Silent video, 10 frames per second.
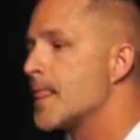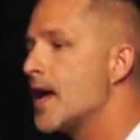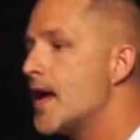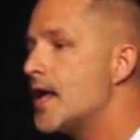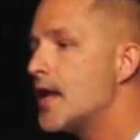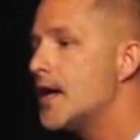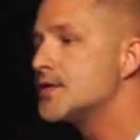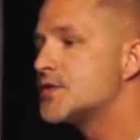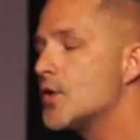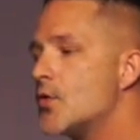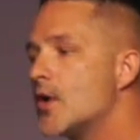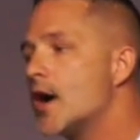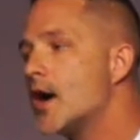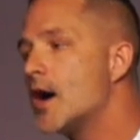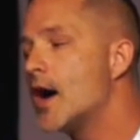And, and so
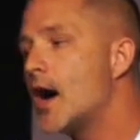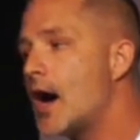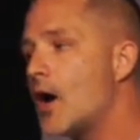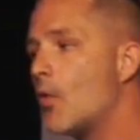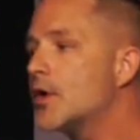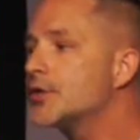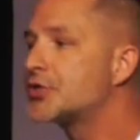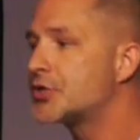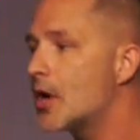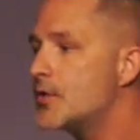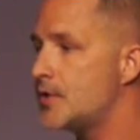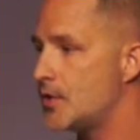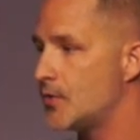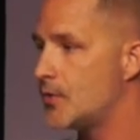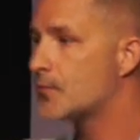I want to show
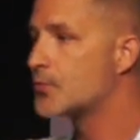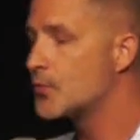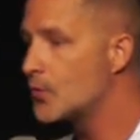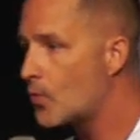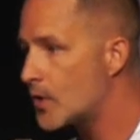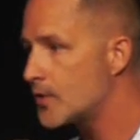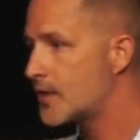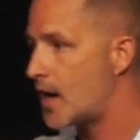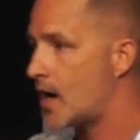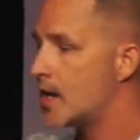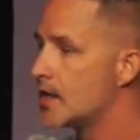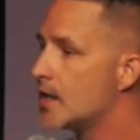you through the Word of God